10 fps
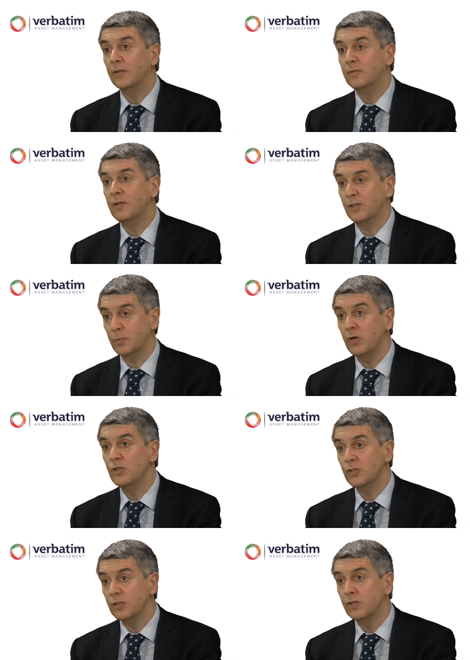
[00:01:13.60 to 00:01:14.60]

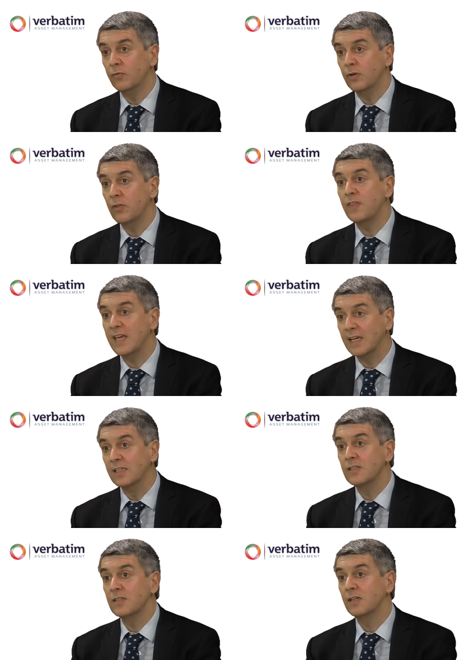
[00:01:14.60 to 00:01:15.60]
exposure to different
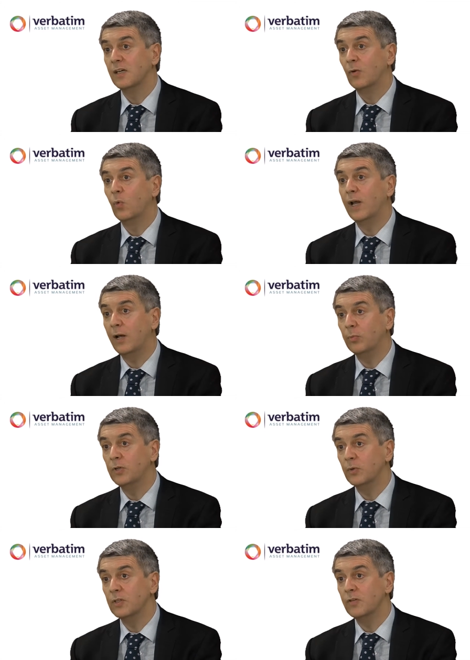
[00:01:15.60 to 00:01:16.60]
things will help
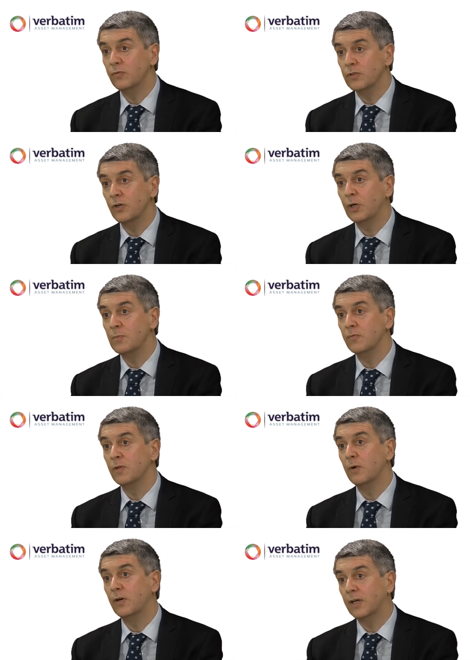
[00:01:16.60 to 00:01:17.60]
you at different times of the
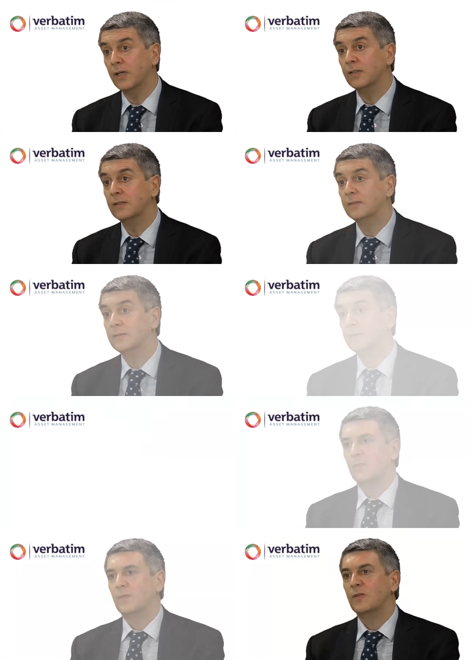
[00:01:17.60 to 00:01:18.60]
market.
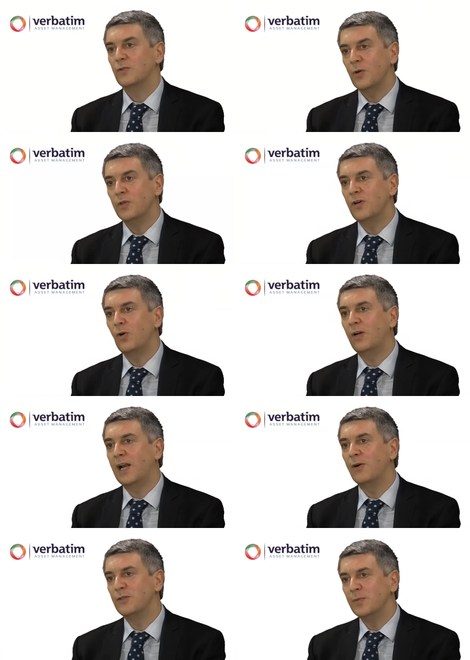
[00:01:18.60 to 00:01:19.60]
So the Total
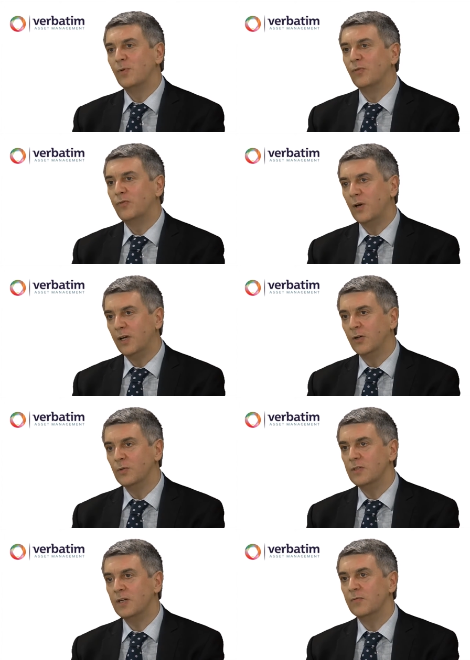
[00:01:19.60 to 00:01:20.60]
Clarity
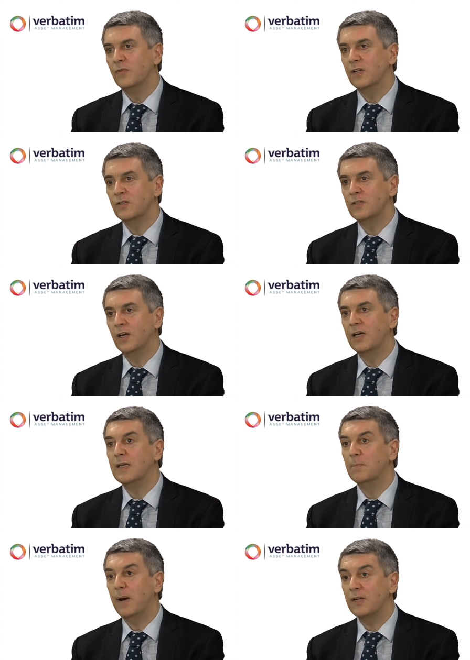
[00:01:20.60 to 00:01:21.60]
portfolios invest
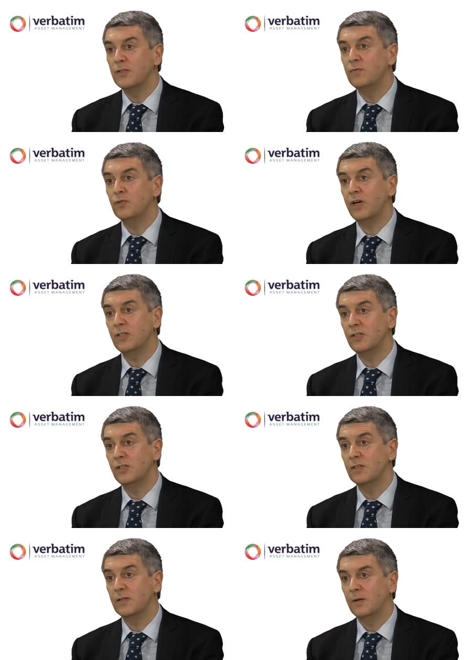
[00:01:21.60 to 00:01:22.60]
in passive
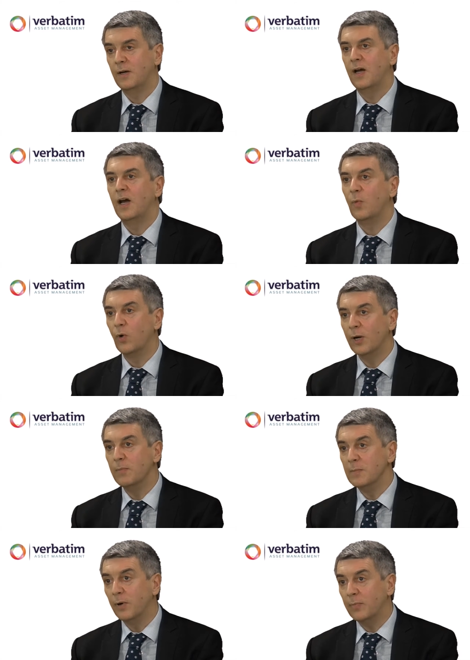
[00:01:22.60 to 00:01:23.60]
strategies. And what I
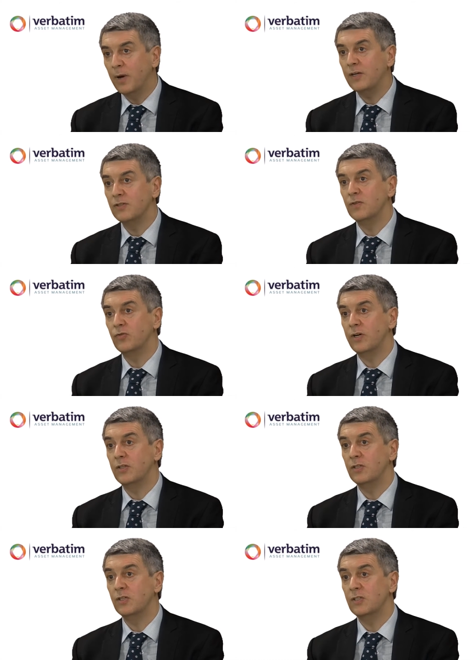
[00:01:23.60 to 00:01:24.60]
mean by passive
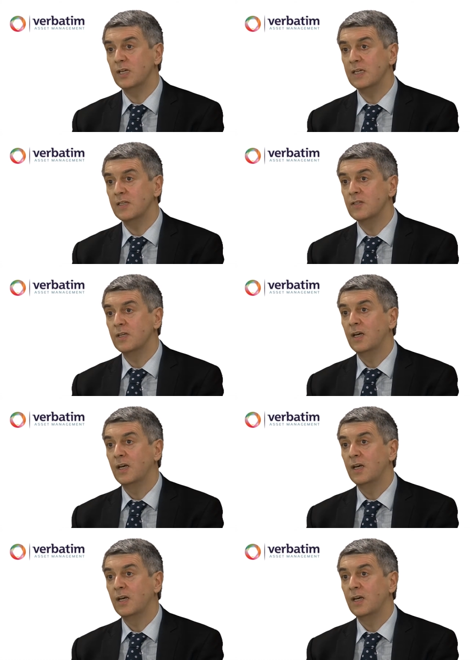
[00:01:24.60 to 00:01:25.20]
strategies is